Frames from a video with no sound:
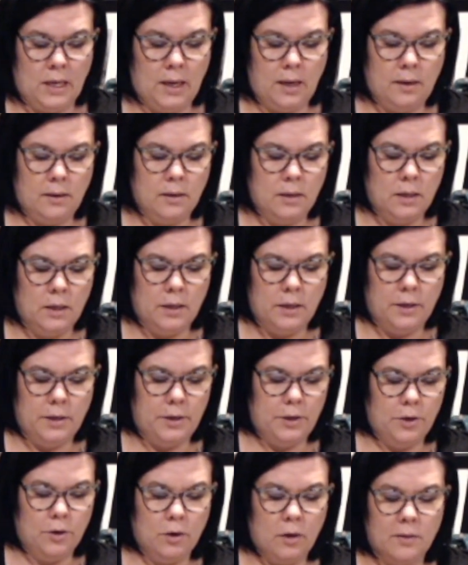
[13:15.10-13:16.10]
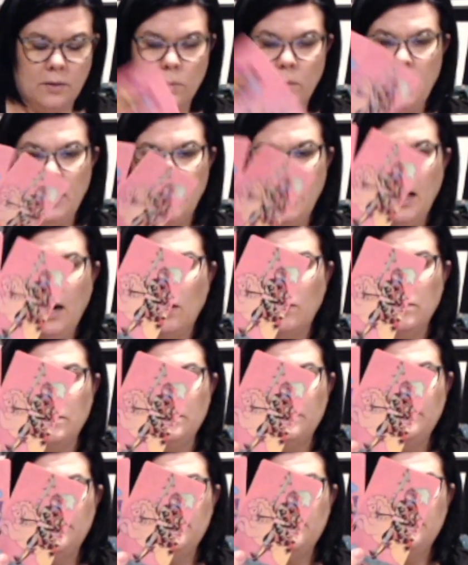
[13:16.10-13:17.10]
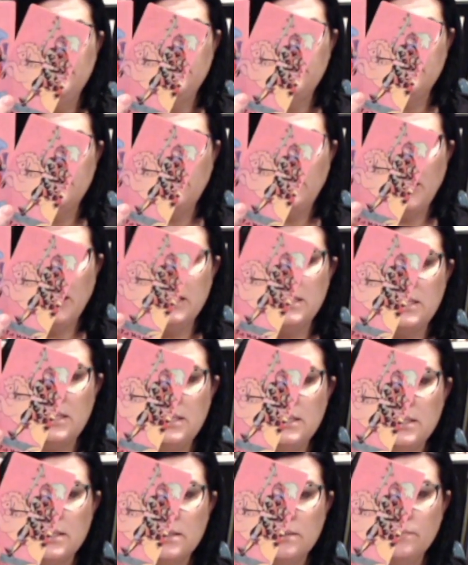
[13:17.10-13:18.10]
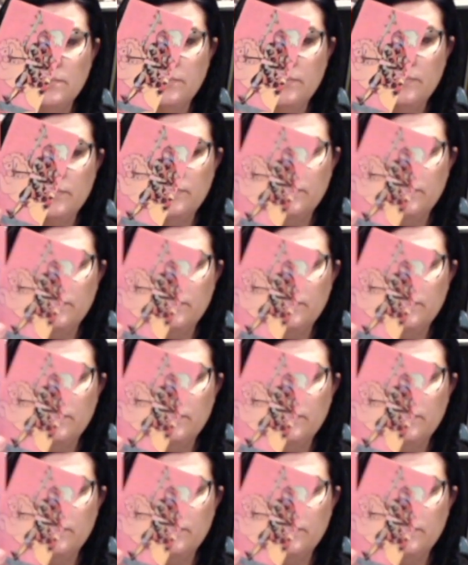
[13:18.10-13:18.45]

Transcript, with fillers: yeah you're on the way out pisces